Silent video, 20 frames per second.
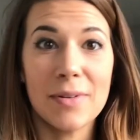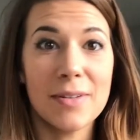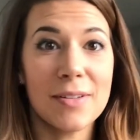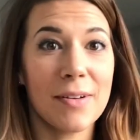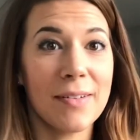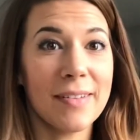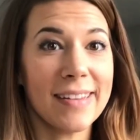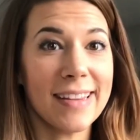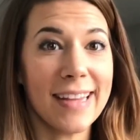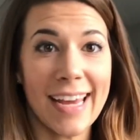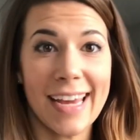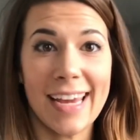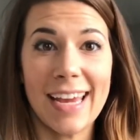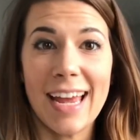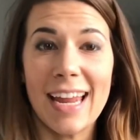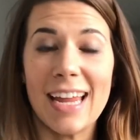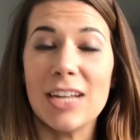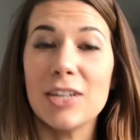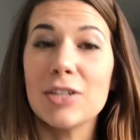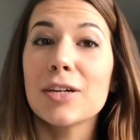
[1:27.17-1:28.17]
don't like
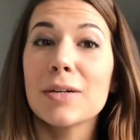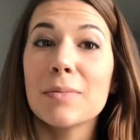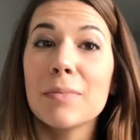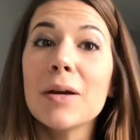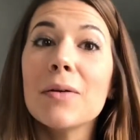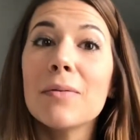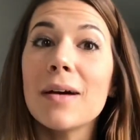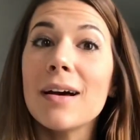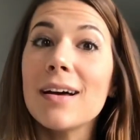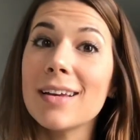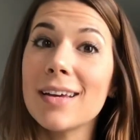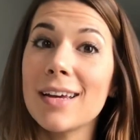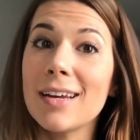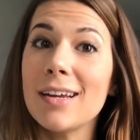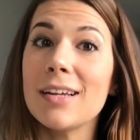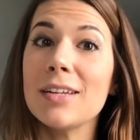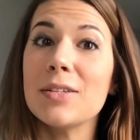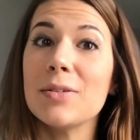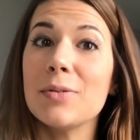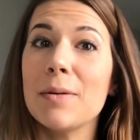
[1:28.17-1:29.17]
it. It took me a while to get
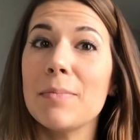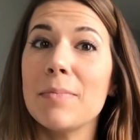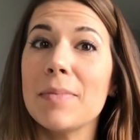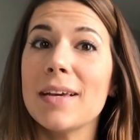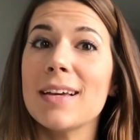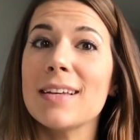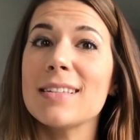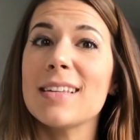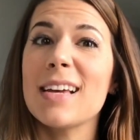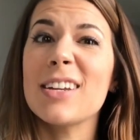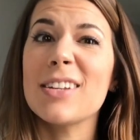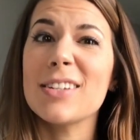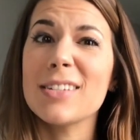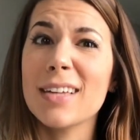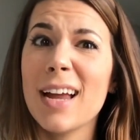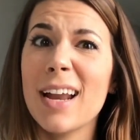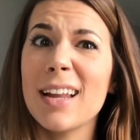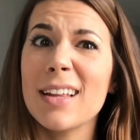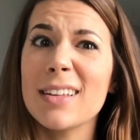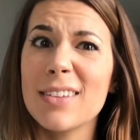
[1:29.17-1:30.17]
into it because I
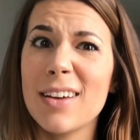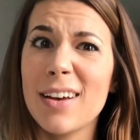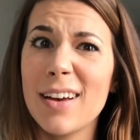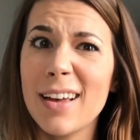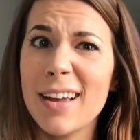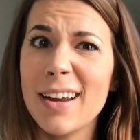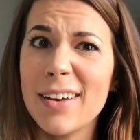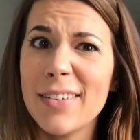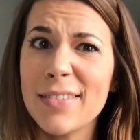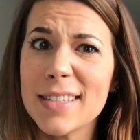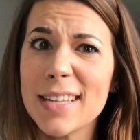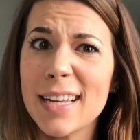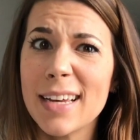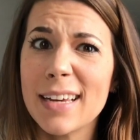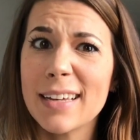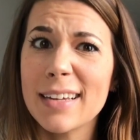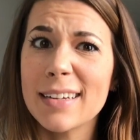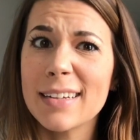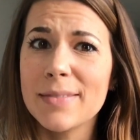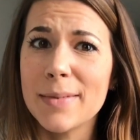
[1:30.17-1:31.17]
just kind of saw it and I was
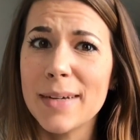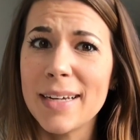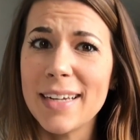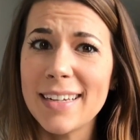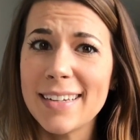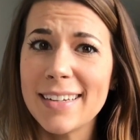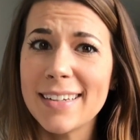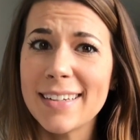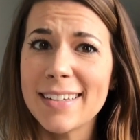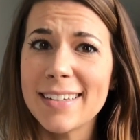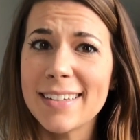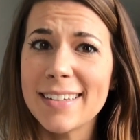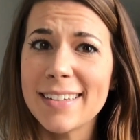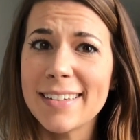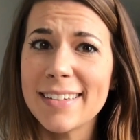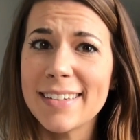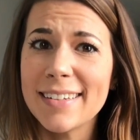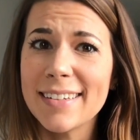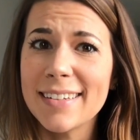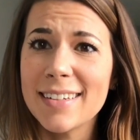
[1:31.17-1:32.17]
like, what?
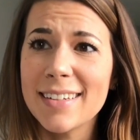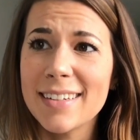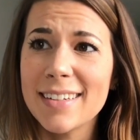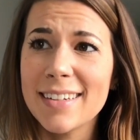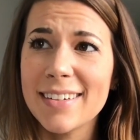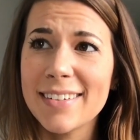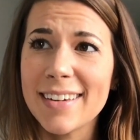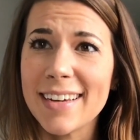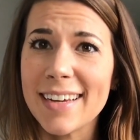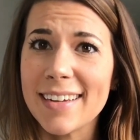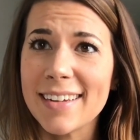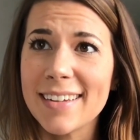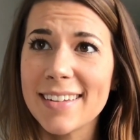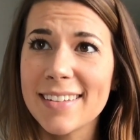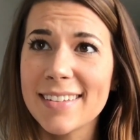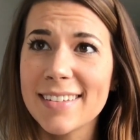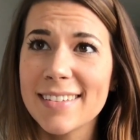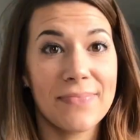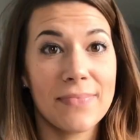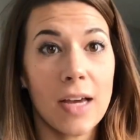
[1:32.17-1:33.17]
Okay.
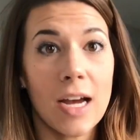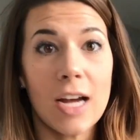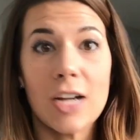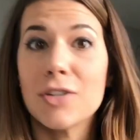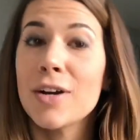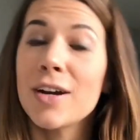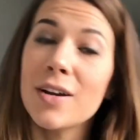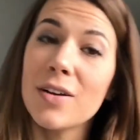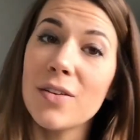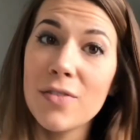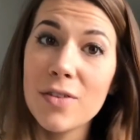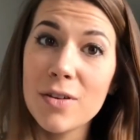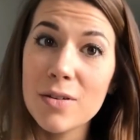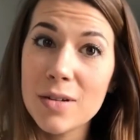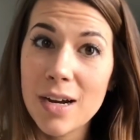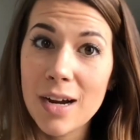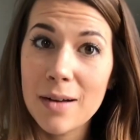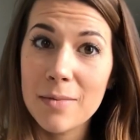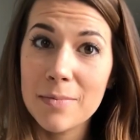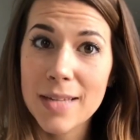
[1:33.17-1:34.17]
I tried it a few
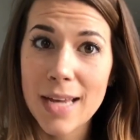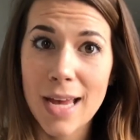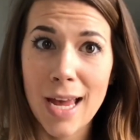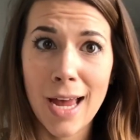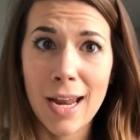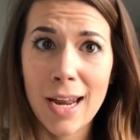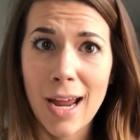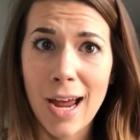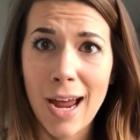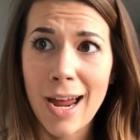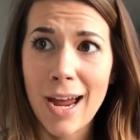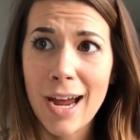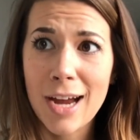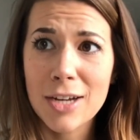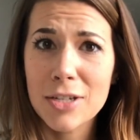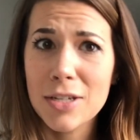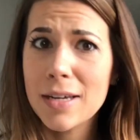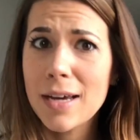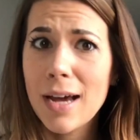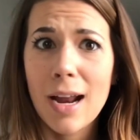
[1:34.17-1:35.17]
times and I
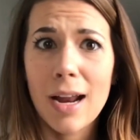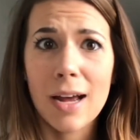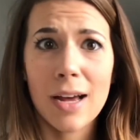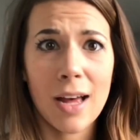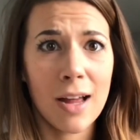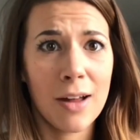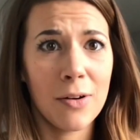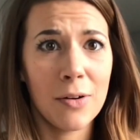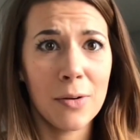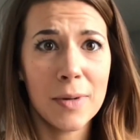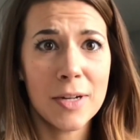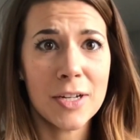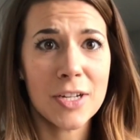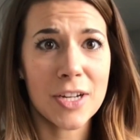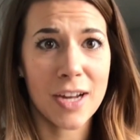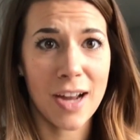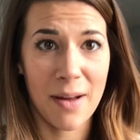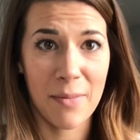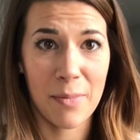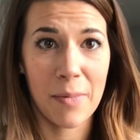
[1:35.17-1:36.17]
actually got a whole bunch
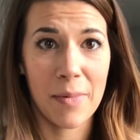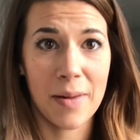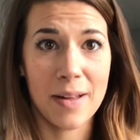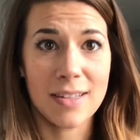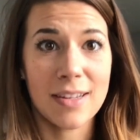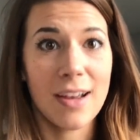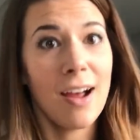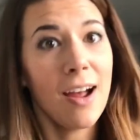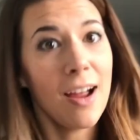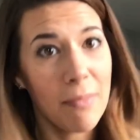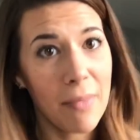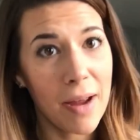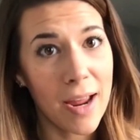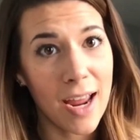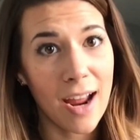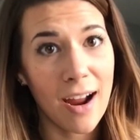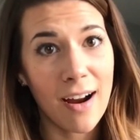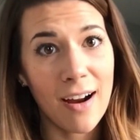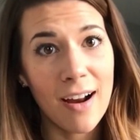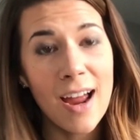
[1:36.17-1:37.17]
of compliments on my
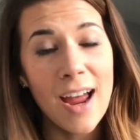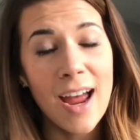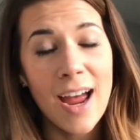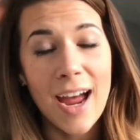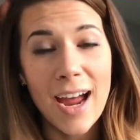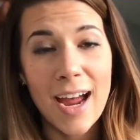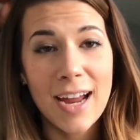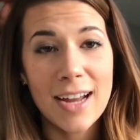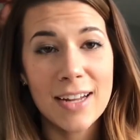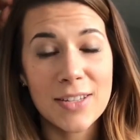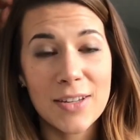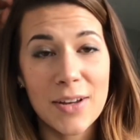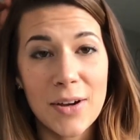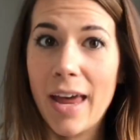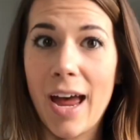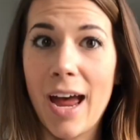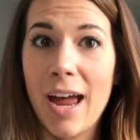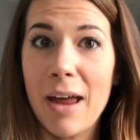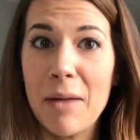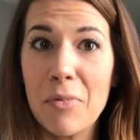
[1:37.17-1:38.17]
hair, and so
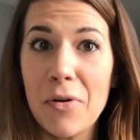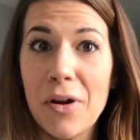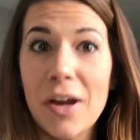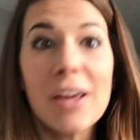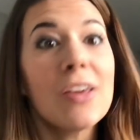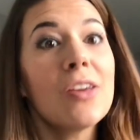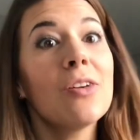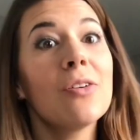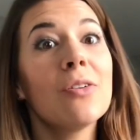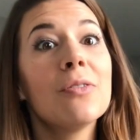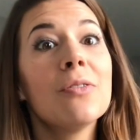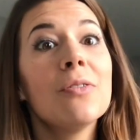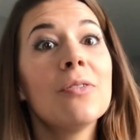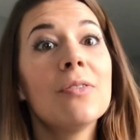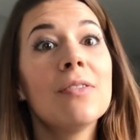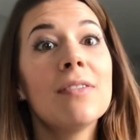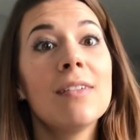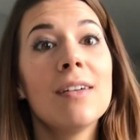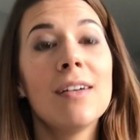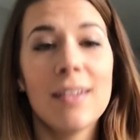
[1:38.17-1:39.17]
I bring
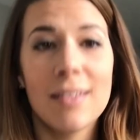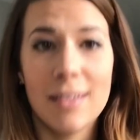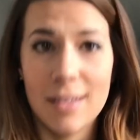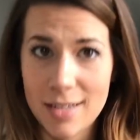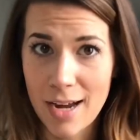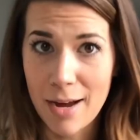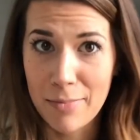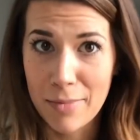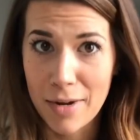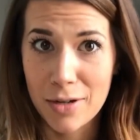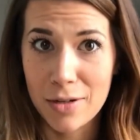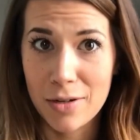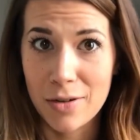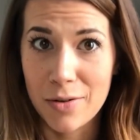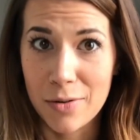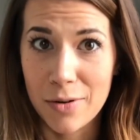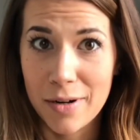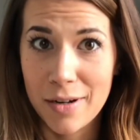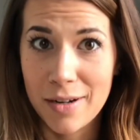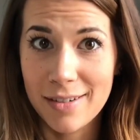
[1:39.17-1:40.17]
you the top knot
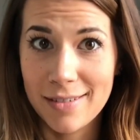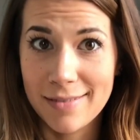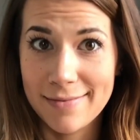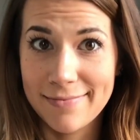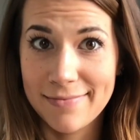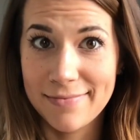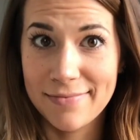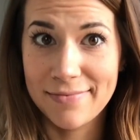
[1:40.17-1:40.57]
tutorial.